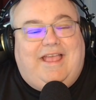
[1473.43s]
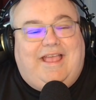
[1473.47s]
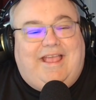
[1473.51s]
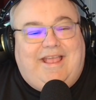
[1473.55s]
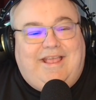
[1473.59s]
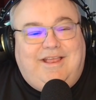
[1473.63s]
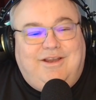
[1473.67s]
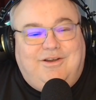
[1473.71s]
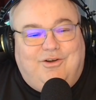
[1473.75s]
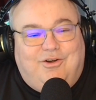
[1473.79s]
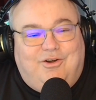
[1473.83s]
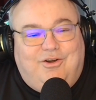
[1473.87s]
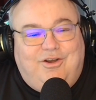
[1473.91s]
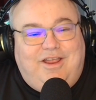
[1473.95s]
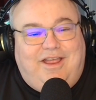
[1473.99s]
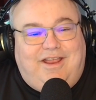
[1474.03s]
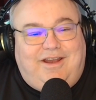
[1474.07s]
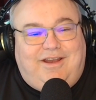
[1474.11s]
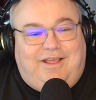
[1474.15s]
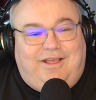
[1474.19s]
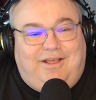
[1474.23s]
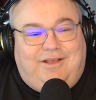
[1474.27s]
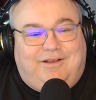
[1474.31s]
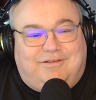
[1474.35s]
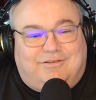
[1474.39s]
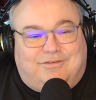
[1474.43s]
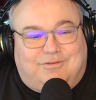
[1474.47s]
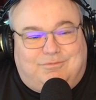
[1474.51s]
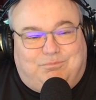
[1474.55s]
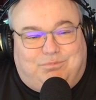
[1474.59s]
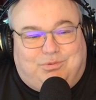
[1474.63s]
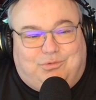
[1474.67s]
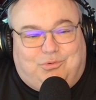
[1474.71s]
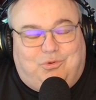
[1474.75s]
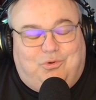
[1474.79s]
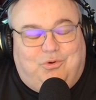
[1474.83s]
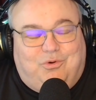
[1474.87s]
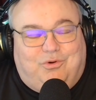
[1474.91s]
Internet
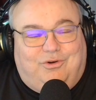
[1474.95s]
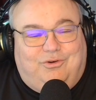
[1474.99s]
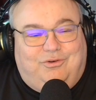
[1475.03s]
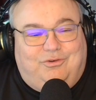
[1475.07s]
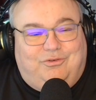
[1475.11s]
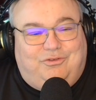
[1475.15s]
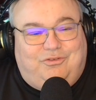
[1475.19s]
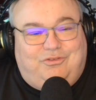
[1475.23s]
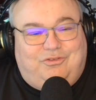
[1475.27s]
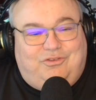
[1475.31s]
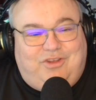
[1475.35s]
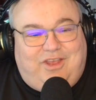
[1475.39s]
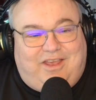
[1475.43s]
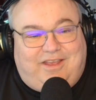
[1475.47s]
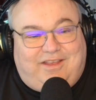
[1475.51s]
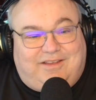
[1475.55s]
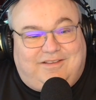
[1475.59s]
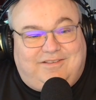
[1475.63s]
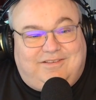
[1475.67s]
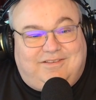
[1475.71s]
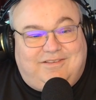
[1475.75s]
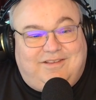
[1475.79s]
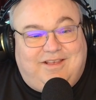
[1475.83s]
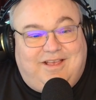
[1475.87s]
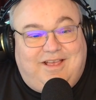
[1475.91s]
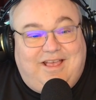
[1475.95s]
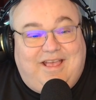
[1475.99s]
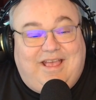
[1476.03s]
Explorer 6.